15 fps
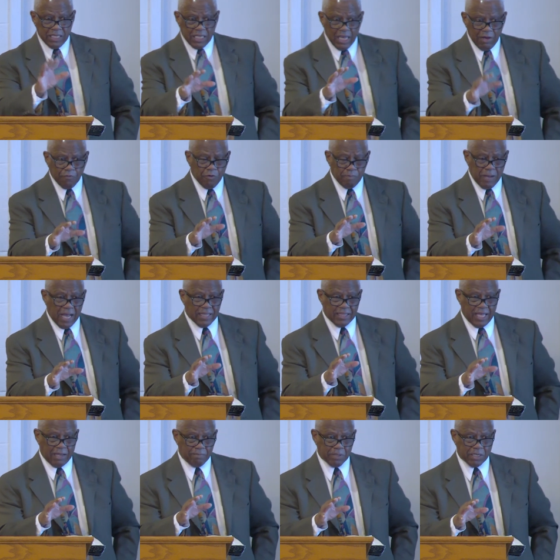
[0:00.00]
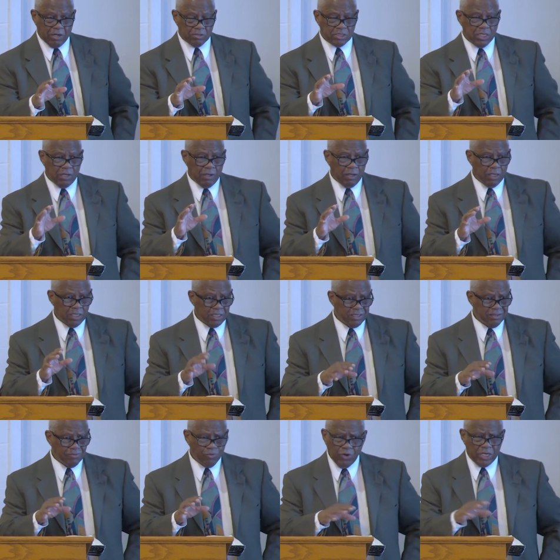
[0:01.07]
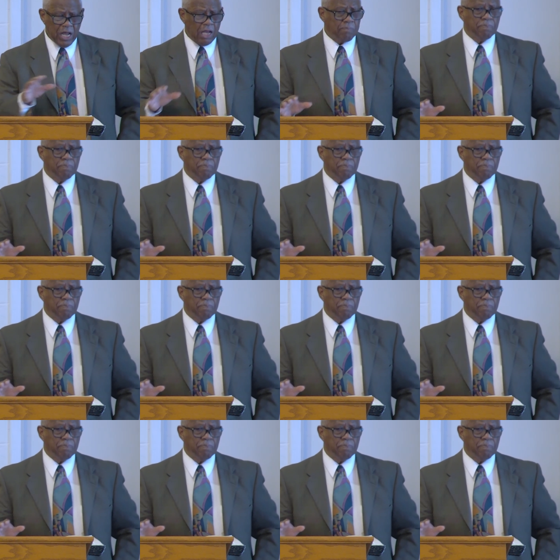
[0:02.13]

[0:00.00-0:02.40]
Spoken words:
careful about that because we're not